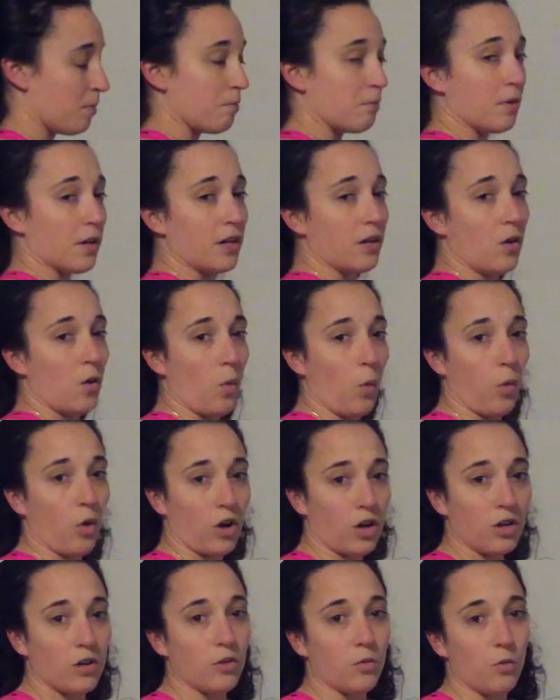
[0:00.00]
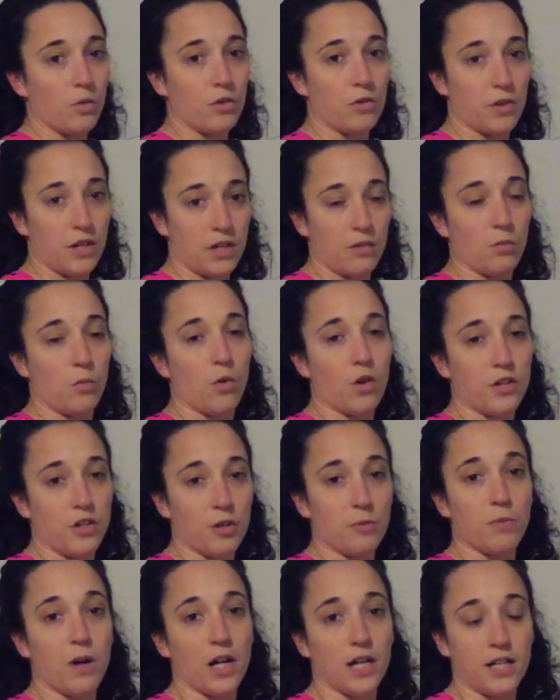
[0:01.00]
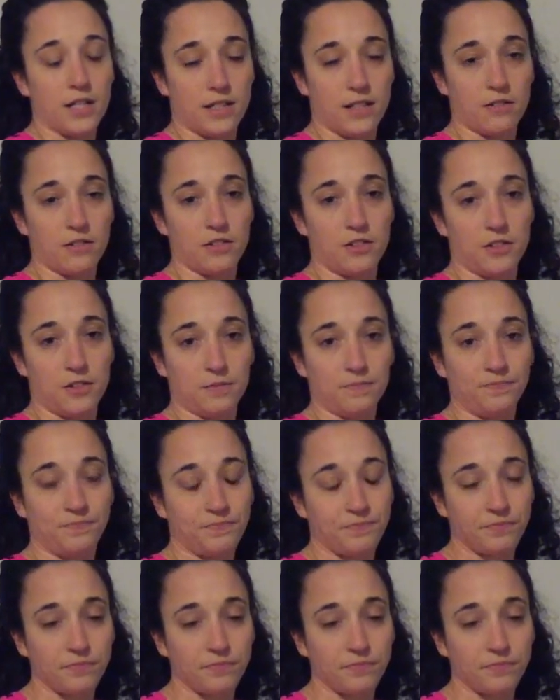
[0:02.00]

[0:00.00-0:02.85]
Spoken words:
but work within what your body tells you.